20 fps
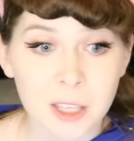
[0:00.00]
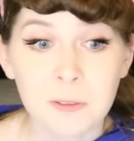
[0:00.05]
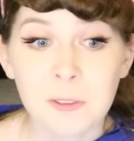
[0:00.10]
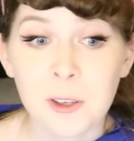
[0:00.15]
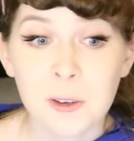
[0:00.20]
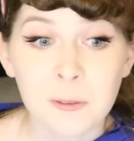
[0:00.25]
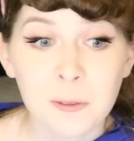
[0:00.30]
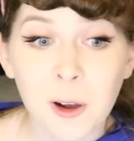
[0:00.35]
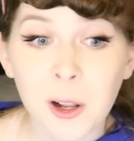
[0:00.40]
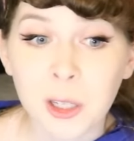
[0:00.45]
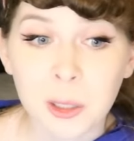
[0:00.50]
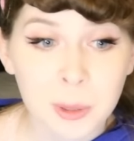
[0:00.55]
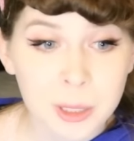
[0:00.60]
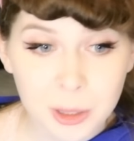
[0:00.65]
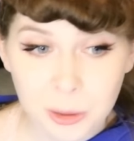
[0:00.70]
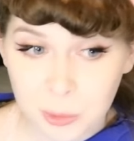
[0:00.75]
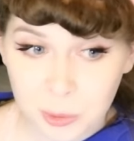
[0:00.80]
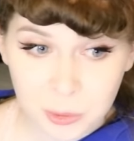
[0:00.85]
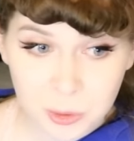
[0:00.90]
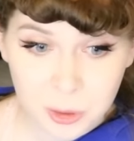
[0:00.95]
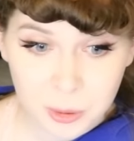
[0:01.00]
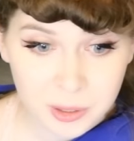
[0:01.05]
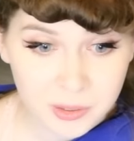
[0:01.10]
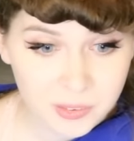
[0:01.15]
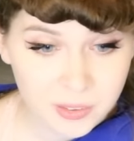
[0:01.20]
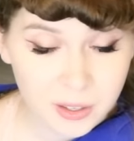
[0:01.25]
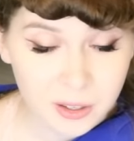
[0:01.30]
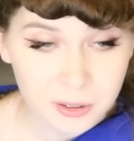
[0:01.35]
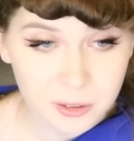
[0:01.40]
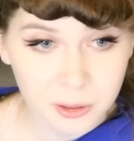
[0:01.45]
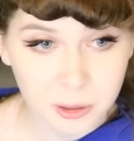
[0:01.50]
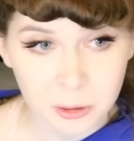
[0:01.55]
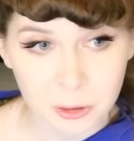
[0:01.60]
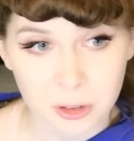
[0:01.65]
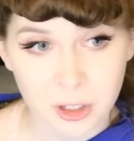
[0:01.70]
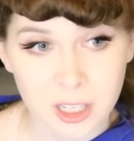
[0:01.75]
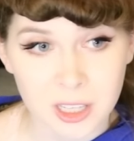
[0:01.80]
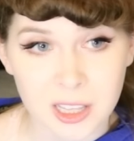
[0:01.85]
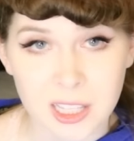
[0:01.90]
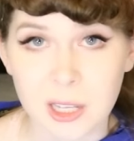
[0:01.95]
If you follow it through to its
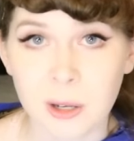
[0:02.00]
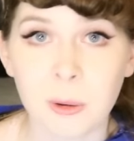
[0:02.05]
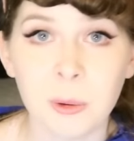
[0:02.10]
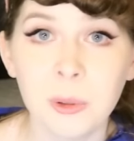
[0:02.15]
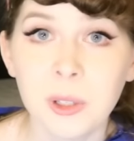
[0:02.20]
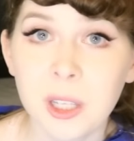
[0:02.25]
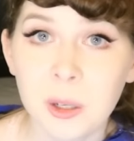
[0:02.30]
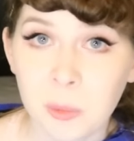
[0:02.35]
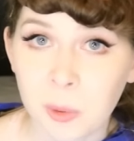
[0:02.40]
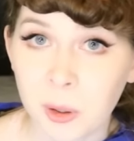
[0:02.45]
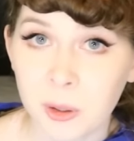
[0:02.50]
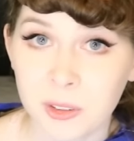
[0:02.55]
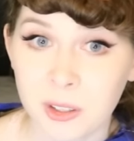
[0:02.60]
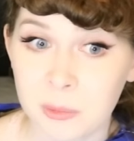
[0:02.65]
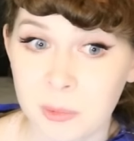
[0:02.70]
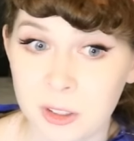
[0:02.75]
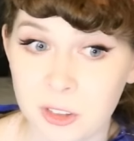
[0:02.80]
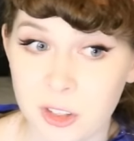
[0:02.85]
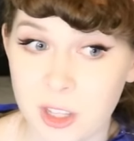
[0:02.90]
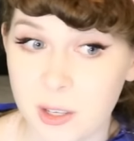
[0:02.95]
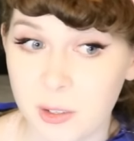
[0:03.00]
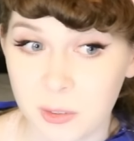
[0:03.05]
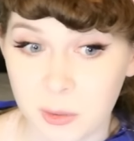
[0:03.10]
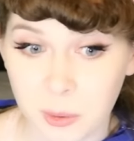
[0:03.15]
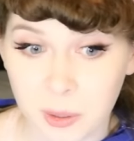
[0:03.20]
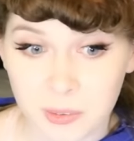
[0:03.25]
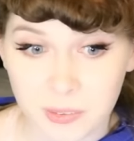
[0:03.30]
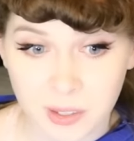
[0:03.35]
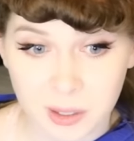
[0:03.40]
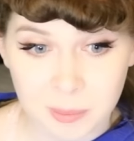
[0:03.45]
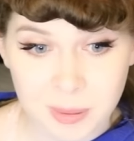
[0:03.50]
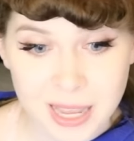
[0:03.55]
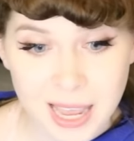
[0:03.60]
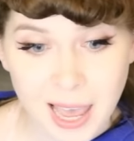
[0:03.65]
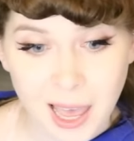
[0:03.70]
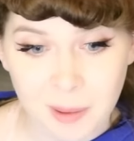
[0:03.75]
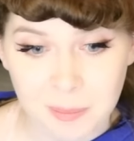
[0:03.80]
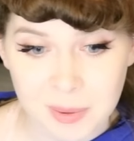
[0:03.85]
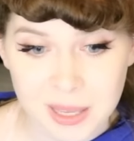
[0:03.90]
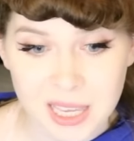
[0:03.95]
conclusion, the only world in which these toys could be
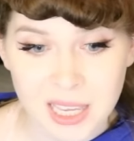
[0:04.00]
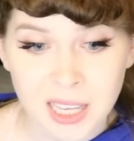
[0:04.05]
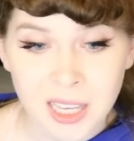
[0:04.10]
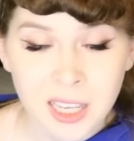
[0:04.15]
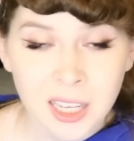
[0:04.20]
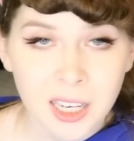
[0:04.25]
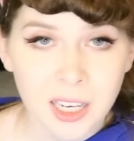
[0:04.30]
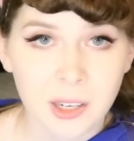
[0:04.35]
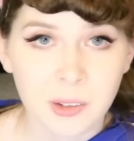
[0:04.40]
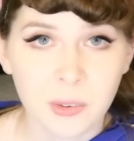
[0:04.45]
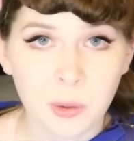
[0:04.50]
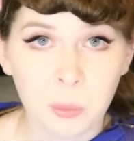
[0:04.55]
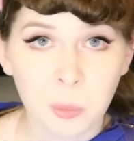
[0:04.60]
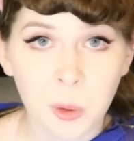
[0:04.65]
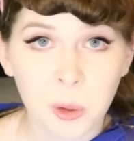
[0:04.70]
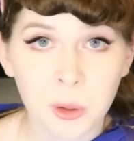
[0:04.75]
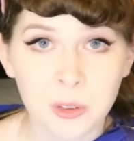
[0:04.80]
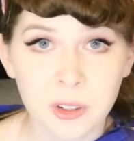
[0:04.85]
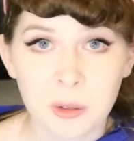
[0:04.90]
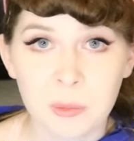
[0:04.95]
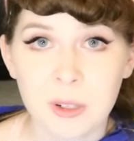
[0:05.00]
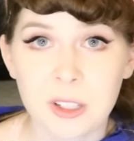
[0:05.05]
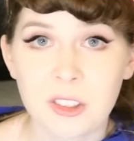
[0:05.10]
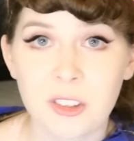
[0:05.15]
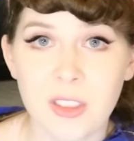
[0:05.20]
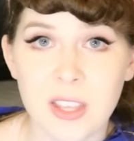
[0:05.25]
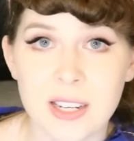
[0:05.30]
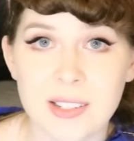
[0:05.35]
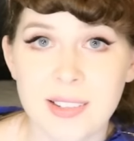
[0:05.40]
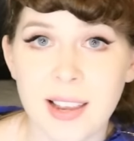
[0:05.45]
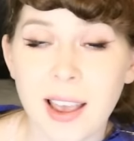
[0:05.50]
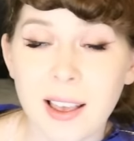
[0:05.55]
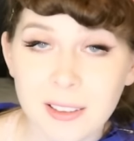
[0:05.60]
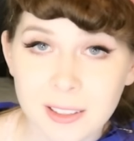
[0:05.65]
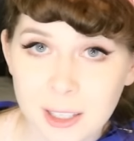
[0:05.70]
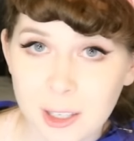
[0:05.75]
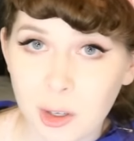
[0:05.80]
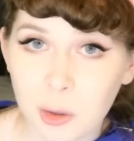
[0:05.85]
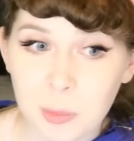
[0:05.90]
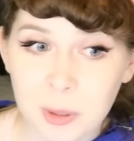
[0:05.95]
happy is a world in which they
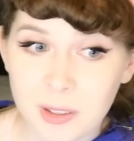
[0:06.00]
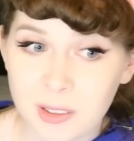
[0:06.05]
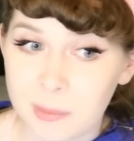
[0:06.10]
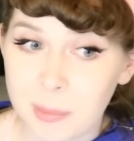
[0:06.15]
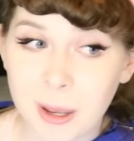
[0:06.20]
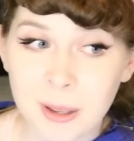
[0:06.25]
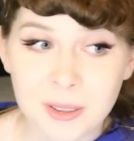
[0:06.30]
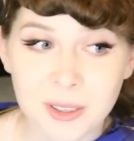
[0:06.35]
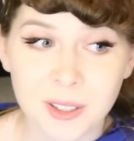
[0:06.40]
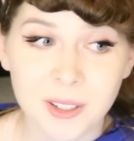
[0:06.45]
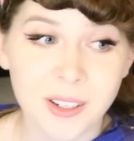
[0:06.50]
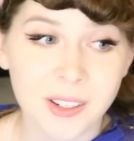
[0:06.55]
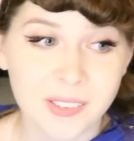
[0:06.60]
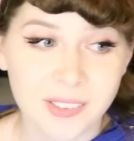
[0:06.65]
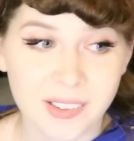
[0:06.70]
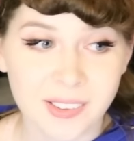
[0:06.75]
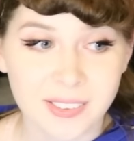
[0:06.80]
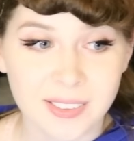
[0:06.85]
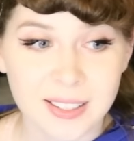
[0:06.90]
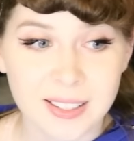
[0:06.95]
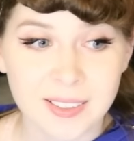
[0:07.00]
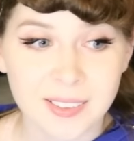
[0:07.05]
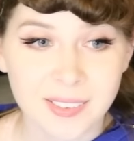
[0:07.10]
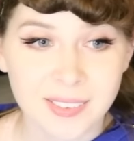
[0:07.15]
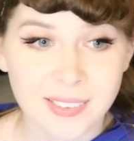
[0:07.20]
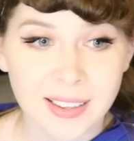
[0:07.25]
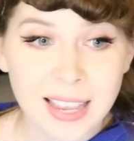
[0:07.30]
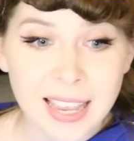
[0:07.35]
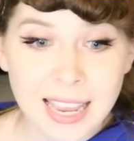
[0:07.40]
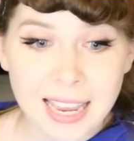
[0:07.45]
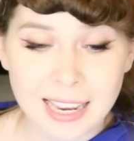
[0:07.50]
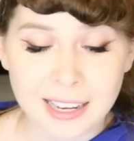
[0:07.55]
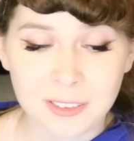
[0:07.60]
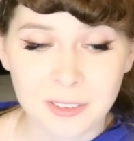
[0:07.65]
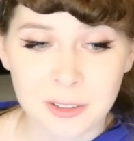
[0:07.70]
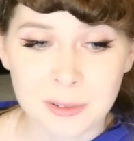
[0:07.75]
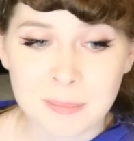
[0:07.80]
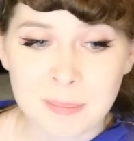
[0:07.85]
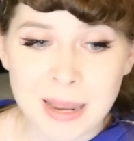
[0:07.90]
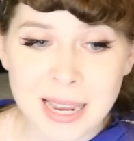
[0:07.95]
tell humans about their existence
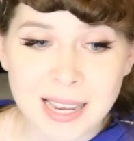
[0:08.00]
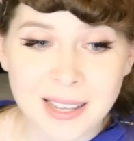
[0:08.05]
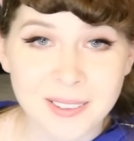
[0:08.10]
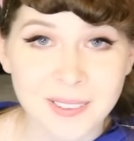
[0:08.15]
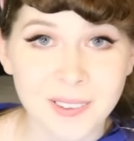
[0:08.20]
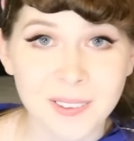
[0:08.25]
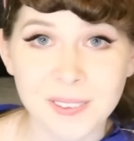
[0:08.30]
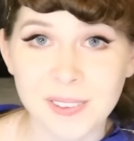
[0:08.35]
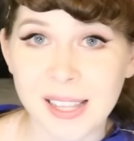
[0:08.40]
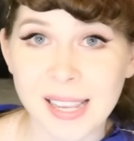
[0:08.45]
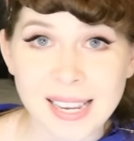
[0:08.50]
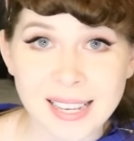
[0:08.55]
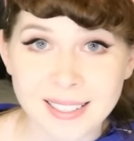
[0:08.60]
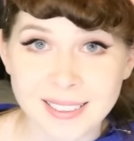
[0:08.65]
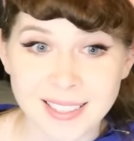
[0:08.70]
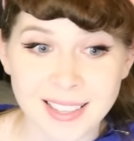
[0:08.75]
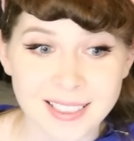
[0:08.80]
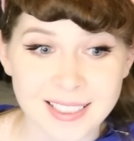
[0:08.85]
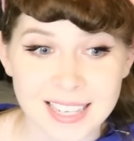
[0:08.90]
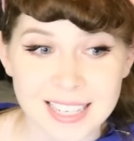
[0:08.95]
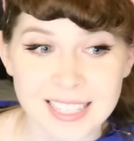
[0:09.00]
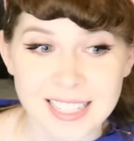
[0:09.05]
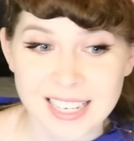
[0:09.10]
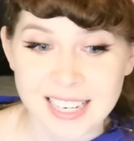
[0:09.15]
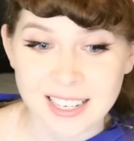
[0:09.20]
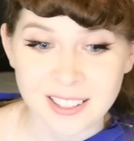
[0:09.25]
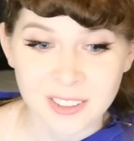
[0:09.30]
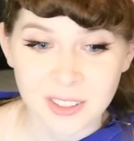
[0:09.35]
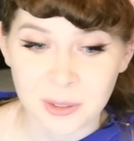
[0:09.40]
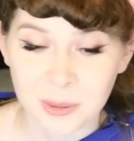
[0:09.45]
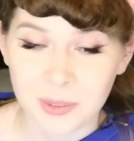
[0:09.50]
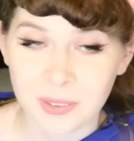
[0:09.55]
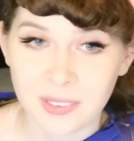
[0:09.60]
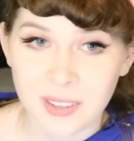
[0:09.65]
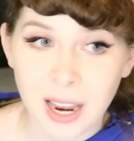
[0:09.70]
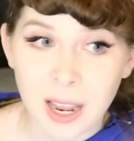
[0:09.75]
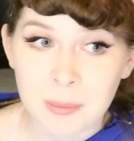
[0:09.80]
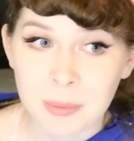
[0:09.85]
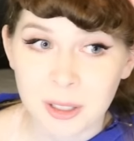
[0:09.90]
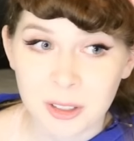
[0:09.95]
and demand the land that they need to
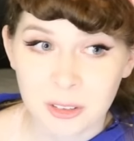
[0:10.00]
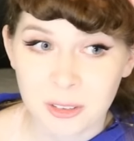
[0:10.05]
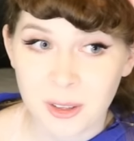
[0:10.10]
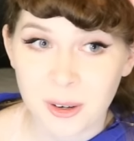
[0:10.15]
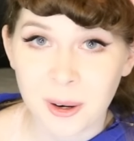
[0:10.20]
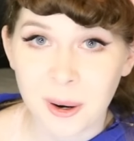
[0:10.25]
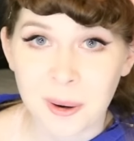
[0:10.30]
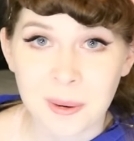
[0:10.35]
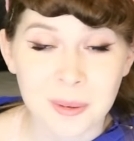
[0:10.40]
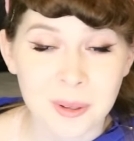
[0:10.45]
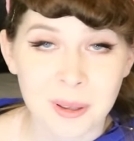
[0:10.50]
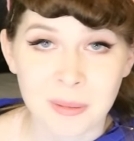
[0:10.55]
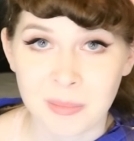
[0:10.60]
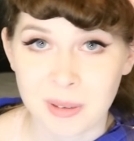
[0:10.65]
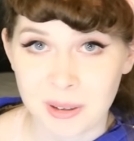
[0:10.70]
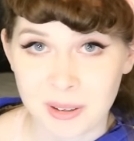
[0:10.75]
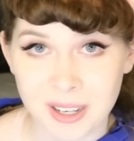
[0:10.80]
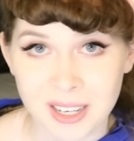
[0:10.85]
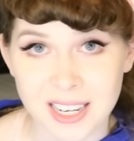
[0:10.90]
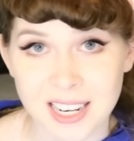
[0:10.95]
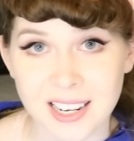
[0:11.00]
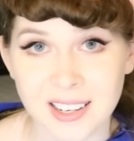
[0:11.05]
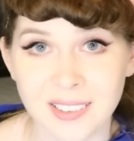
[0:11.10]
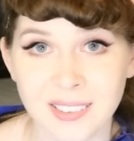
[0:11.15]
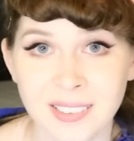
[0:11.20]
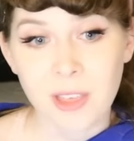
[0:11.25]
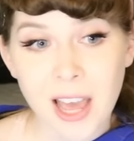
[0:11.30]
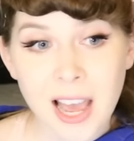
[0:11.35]
establish their own communities.